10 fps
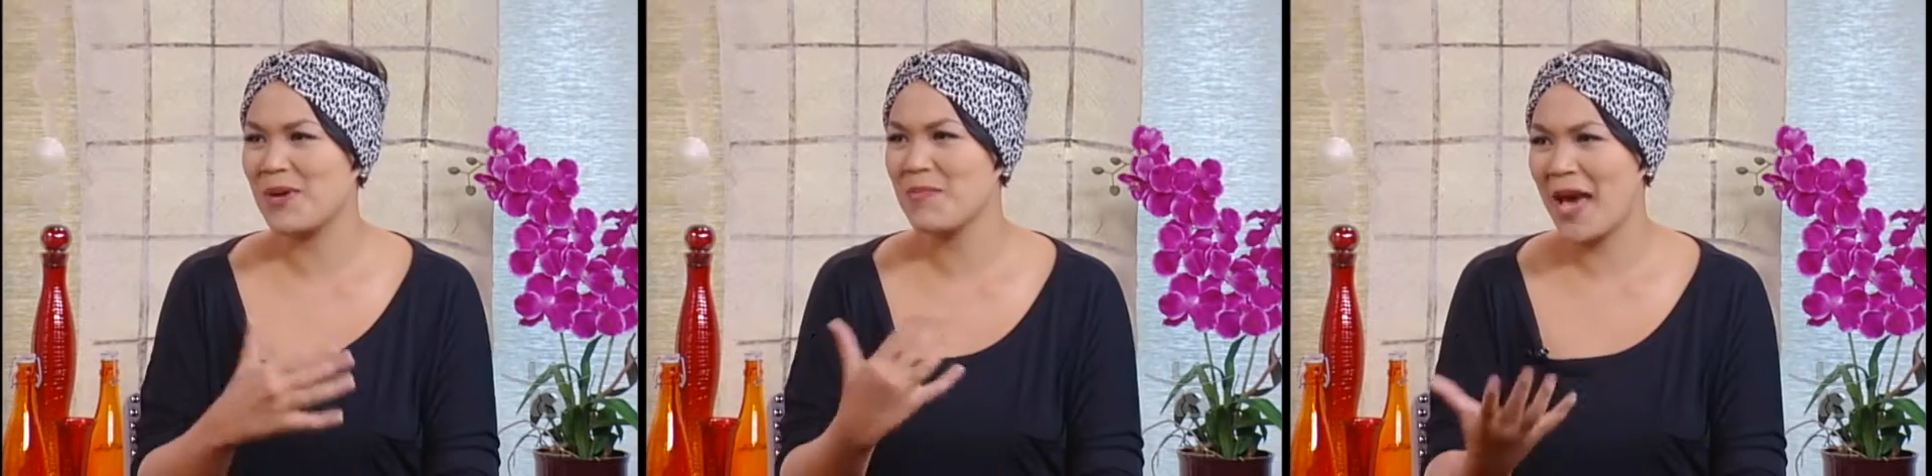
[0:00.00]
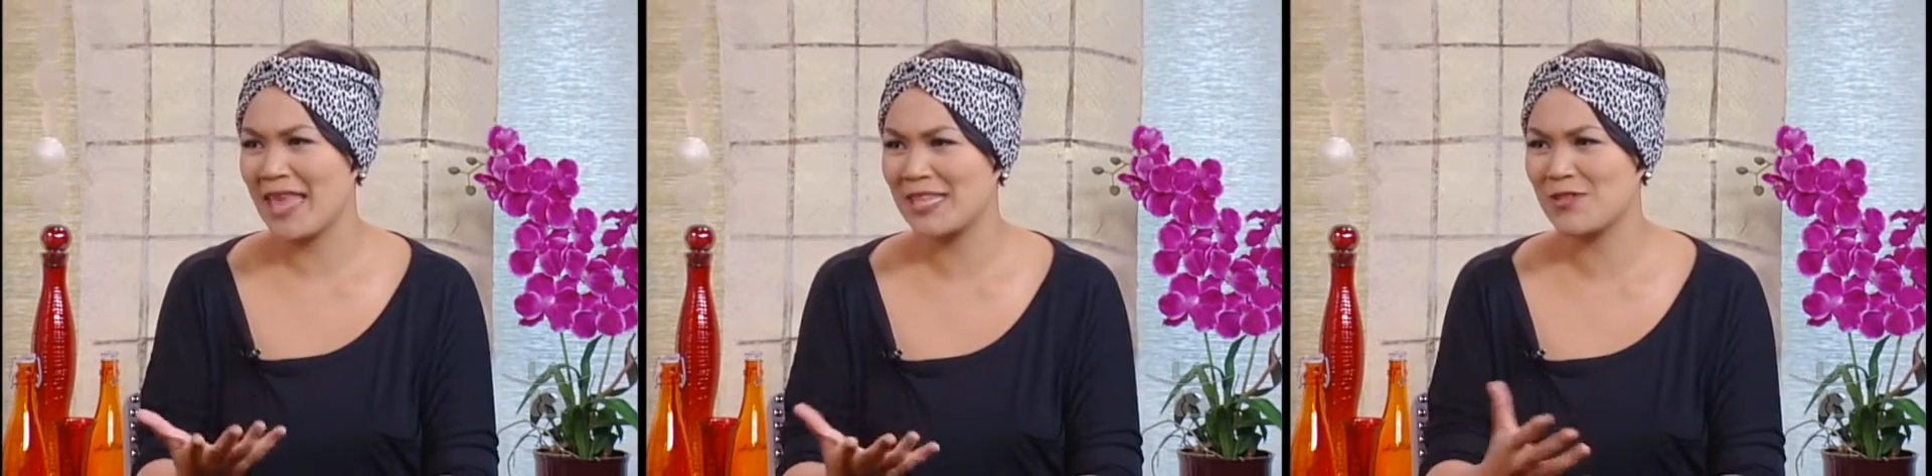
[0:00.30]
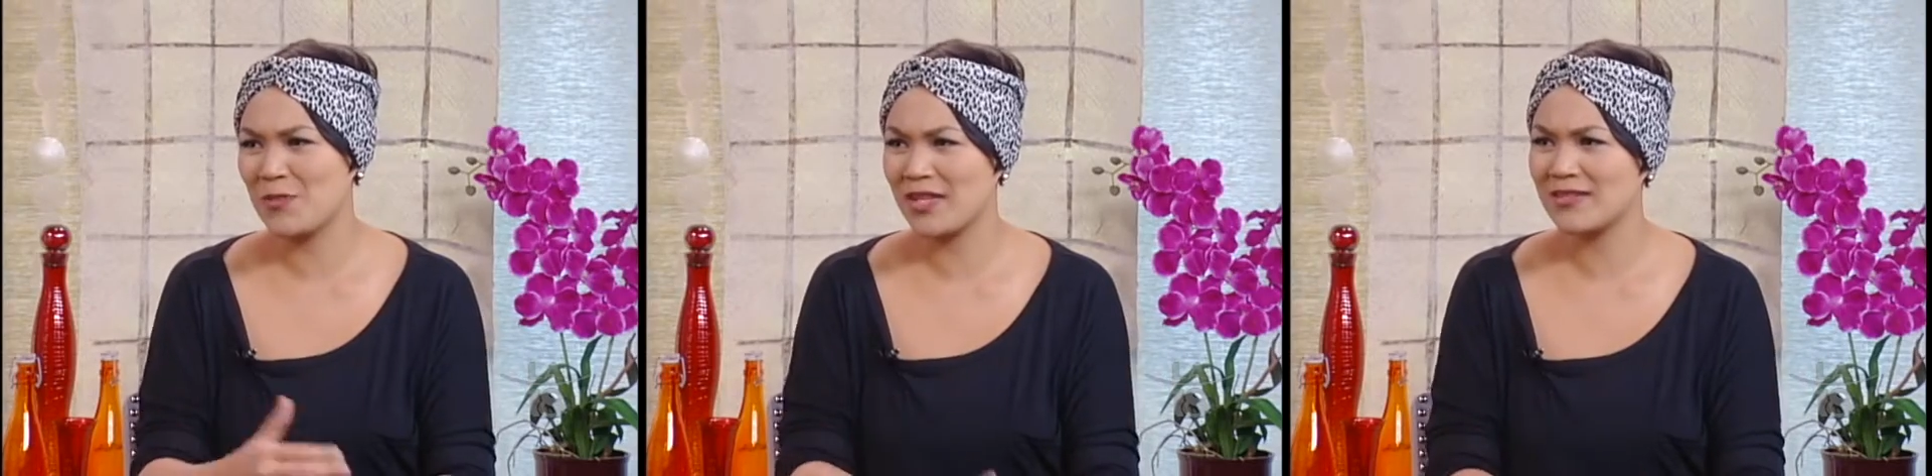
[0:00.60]
my
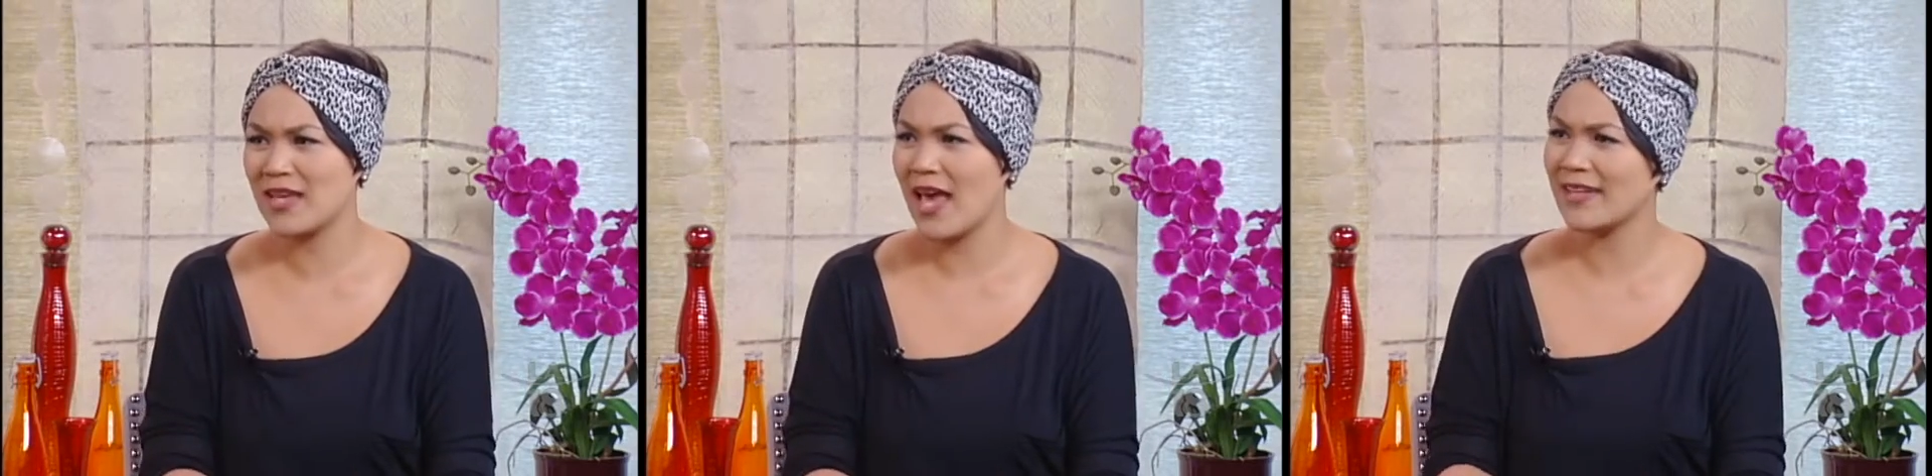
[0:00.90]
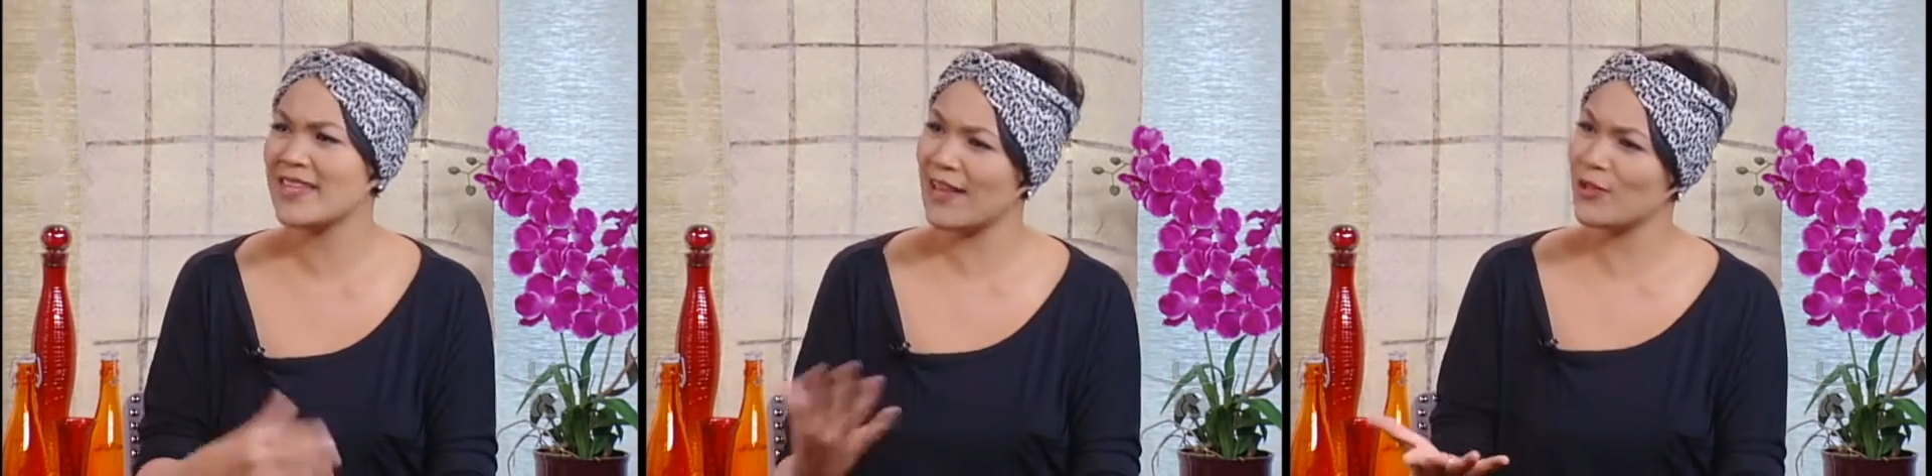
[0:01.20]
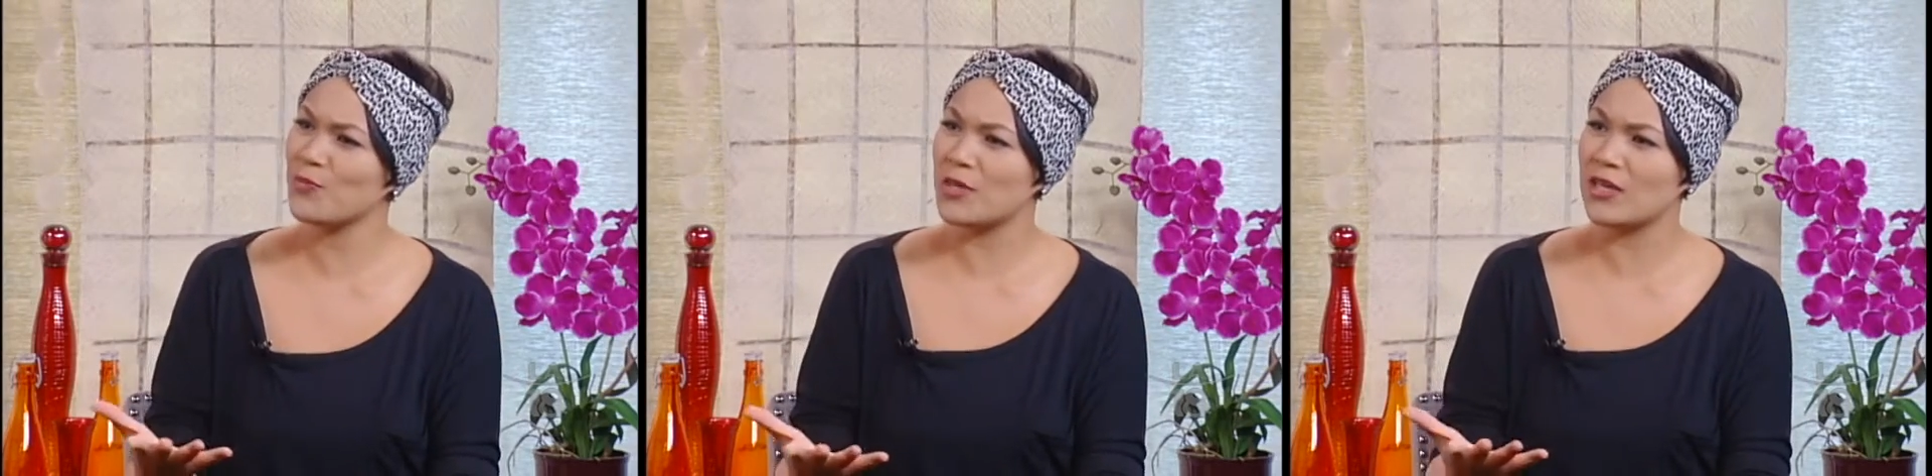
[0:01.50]
management
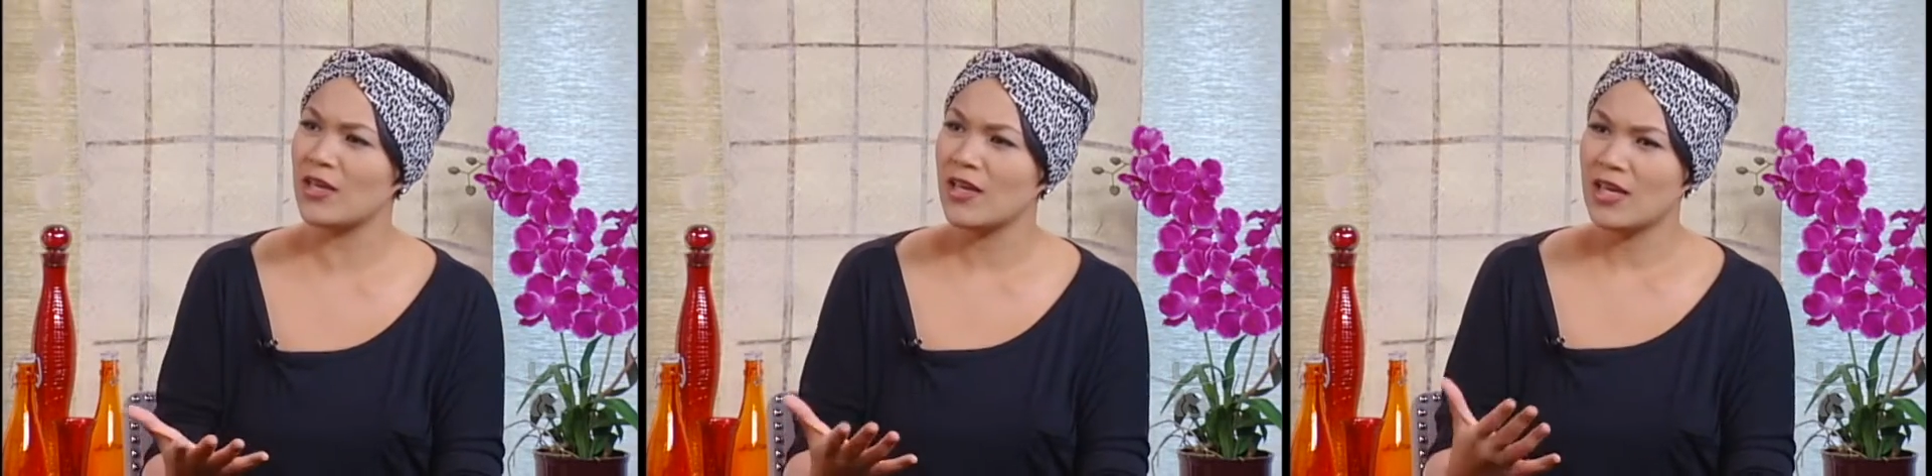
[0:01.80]
telling me,